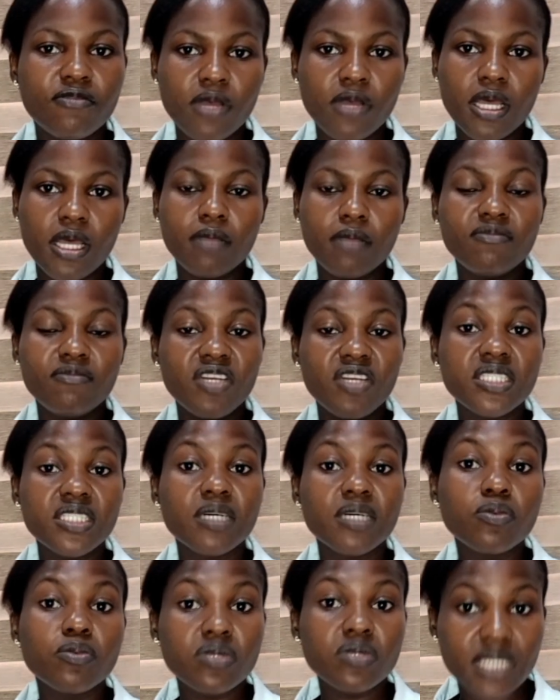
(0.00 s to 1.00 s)

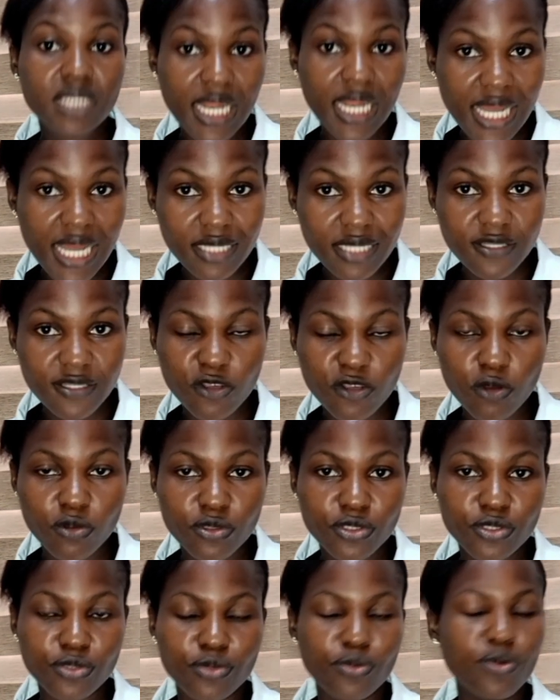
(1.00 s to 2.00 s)
vegetable salads
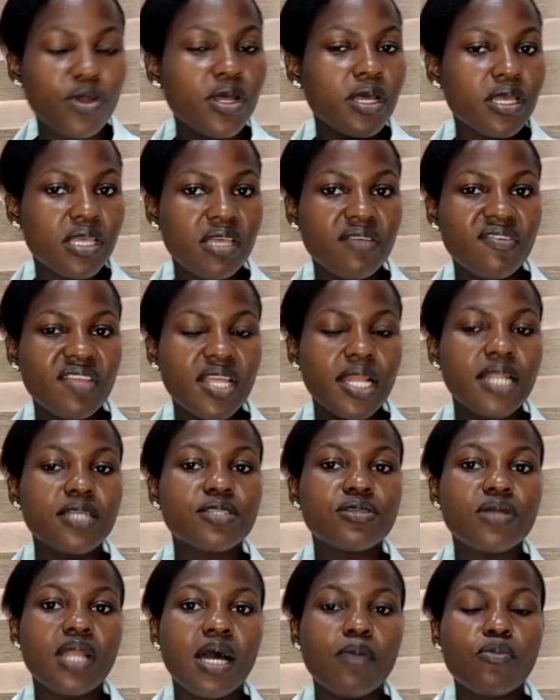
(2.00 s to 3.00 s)
also, giving a
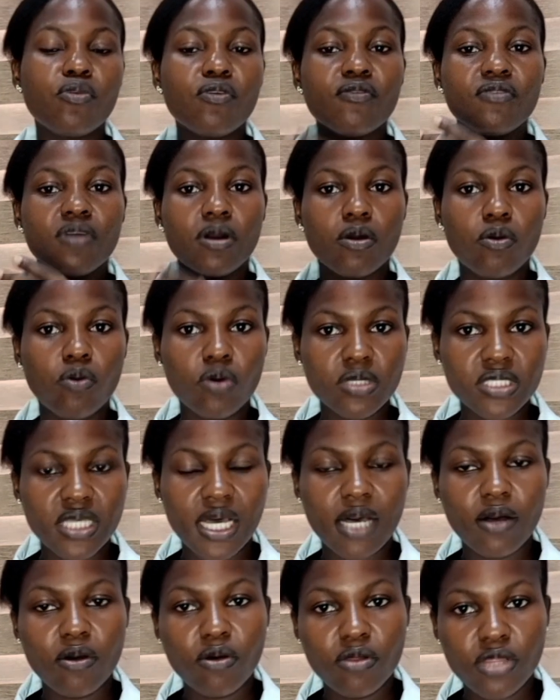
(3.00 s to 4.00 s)
little above a
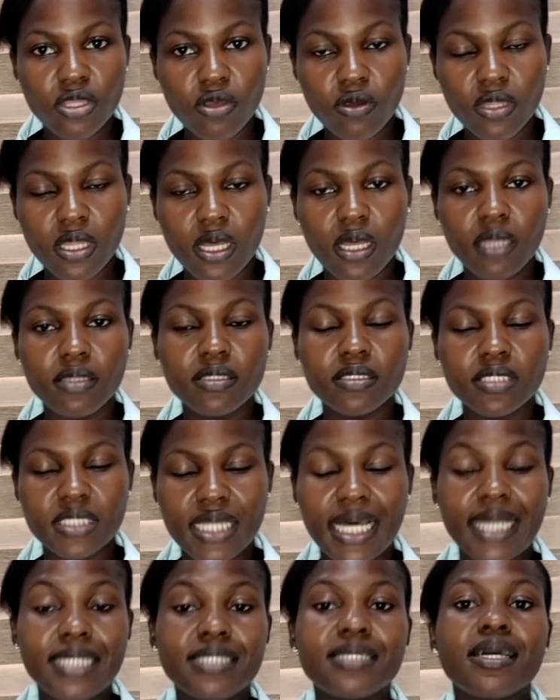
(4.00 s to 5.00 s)
quarter on the other
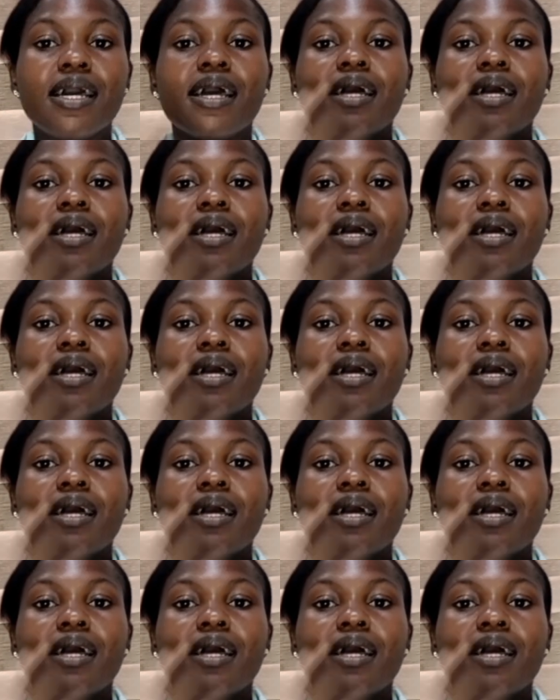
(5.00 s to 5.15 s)
side.